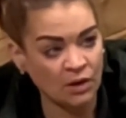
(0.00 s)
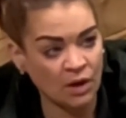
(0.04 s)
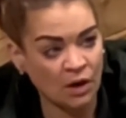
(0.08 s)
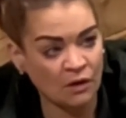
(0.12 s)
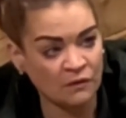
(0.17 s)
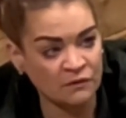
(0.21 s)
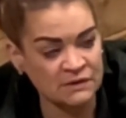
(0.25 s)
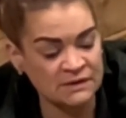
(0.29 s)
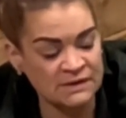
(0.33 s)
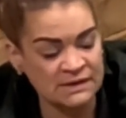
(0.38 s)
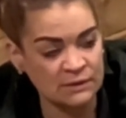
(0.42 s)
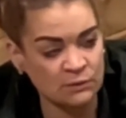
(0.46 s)

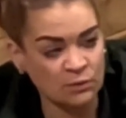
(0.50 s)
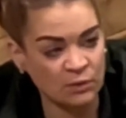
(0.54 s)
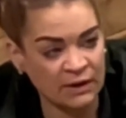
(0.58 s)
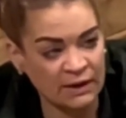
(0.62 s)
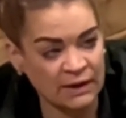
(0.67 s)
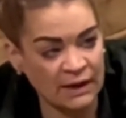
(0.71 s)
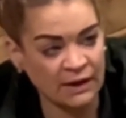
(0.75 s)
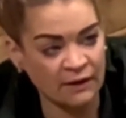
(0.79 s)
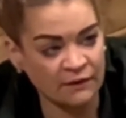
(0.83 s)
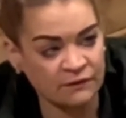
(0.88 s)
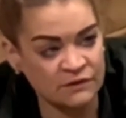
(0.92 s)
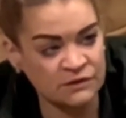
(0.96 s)
Obviously we
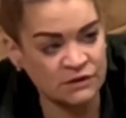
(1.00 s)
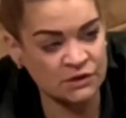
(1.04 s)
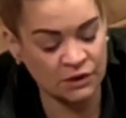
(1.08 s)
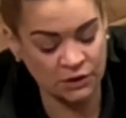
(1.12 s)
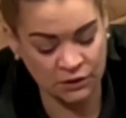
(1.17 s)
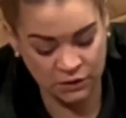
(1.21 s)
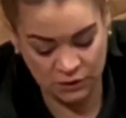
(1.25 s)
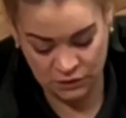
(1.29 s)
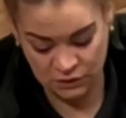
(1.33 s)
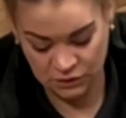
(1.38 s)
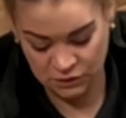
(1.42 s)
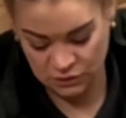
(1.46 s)
have
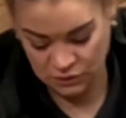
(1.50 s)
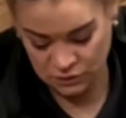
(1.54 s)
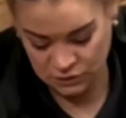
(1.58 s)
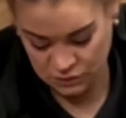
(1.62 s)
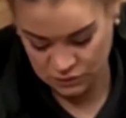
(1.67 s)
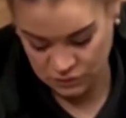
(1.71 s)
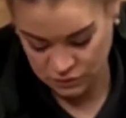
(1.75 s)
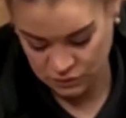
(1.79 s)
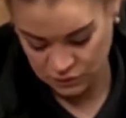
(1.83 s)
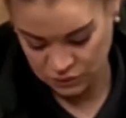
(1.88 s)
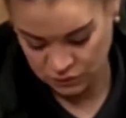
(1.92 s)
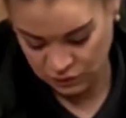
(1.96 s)
to
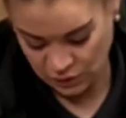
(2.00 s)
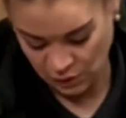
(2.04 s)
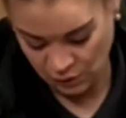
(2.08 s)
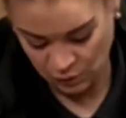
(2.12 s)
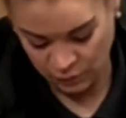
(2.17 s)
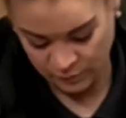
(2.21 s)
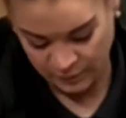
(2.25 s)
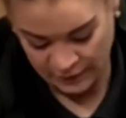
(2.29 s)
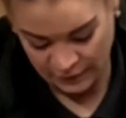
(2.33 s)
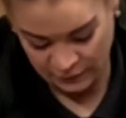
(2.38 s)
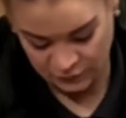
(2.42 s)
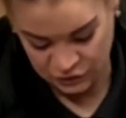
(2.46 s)
go
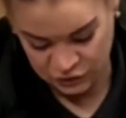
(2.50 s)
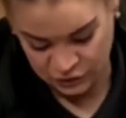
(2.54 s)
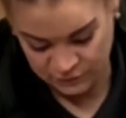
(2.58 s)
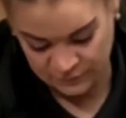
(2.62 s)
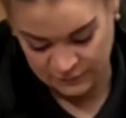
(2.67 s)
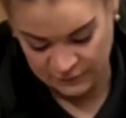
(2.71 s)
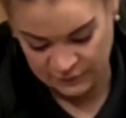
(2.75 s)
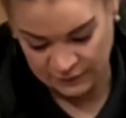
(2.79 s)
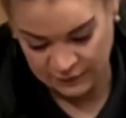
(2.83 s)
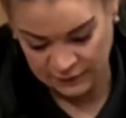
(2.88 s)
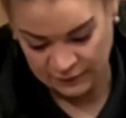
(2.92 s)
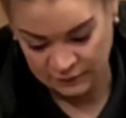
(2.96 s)
about doing
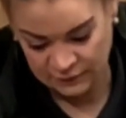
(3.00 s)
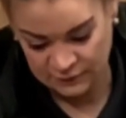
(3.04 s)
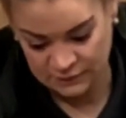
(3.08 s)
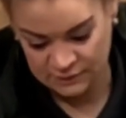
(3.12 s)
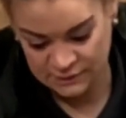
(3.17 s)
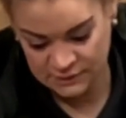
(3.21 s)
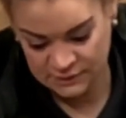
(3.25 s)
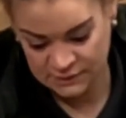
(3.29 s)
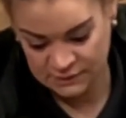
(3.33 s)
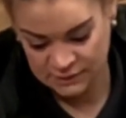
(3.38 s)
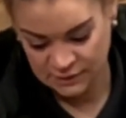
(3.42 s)
things,